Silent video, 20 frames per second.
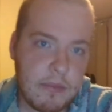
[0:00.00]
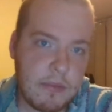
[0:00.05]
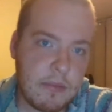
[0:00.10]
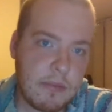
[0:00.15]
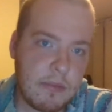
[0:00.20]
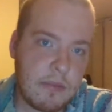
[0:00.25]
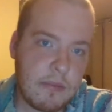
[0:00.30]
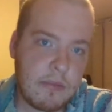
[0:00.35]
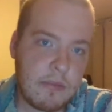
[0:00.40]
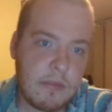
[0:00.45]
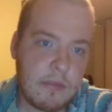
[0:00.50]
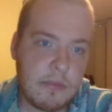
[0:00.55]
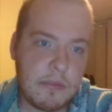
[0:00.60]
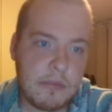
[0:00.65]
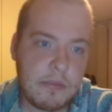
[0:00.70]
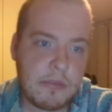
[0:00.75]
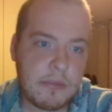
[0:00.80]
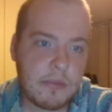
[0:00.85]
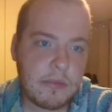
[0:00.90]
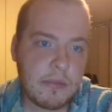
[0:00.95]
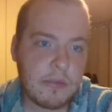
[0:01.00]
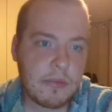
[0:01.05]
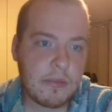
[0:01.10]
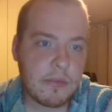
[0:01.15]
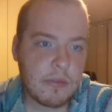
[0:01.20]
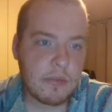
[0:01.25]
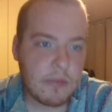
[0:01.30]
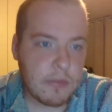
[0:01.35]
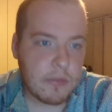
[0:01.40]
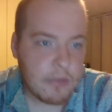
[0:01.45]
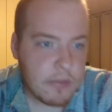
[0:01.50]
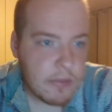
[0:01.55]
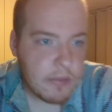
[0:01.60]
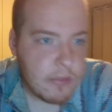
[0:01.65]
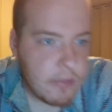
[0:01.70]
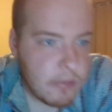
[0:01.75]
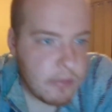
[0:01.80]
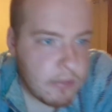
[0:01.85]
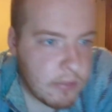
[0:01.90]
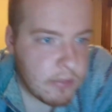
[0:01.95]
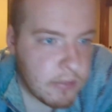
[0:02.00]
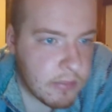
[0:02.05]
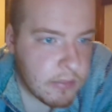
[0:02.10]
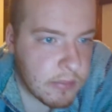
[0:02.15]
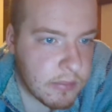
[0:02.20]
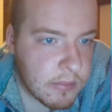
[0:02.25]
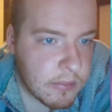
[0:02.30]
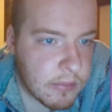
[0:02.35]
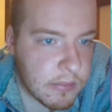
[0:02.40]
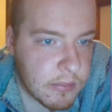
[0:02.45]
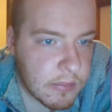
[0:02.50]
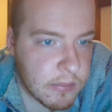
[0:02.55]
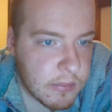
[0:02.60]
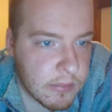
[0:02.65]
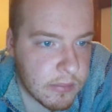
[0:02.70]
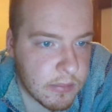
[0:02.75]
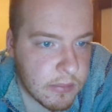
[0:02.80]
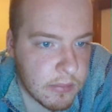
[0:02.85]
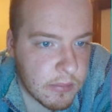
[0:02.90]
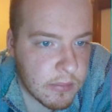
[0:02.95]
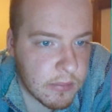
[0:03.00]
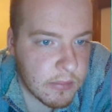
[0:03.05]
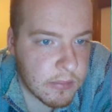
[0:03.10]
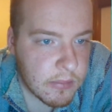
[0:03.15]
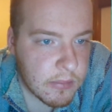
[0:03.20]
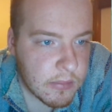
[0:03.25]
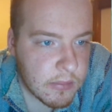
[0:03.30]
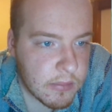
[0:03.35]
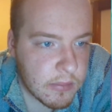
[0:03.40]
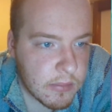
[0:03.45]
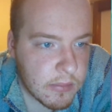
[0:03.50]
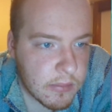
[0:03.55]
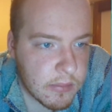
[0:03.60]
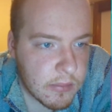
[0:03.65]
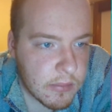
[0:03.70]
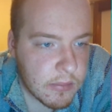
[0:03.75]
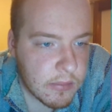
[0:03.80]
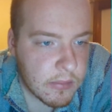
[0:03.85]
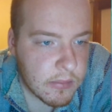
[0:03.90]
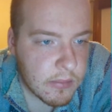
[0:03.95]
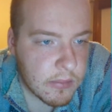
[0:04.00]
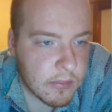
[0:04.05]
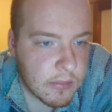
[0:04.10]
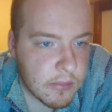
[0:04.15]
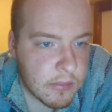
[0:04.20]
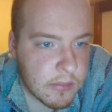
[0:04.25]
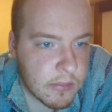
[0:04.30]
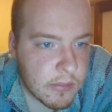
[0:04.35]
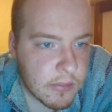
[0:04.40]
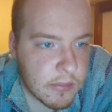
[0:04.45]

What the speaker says: Nothing is said.